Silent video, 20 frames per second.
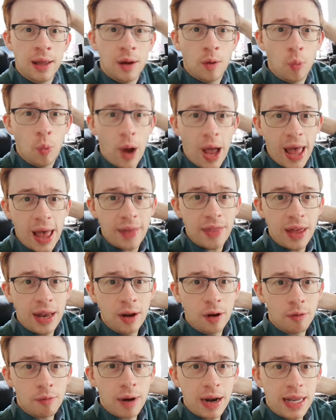where they're
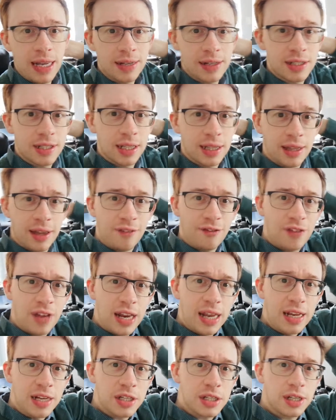not ready until they're
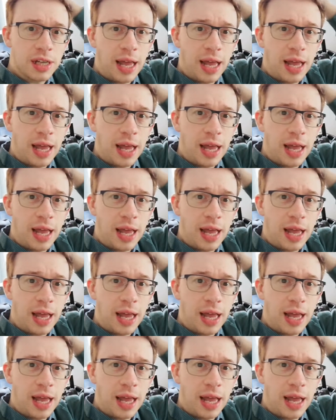finished,